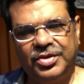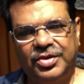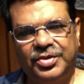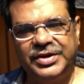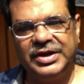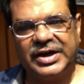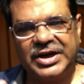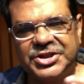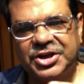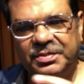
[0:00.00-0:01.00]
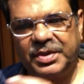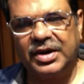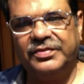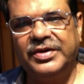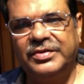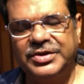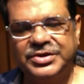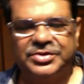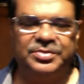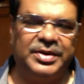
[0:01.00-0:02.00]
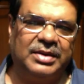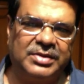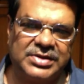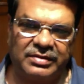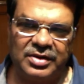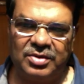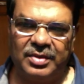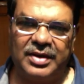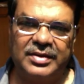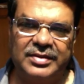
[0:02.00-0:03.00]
doing the traditional part of it, which is to become a Shravan Kumar.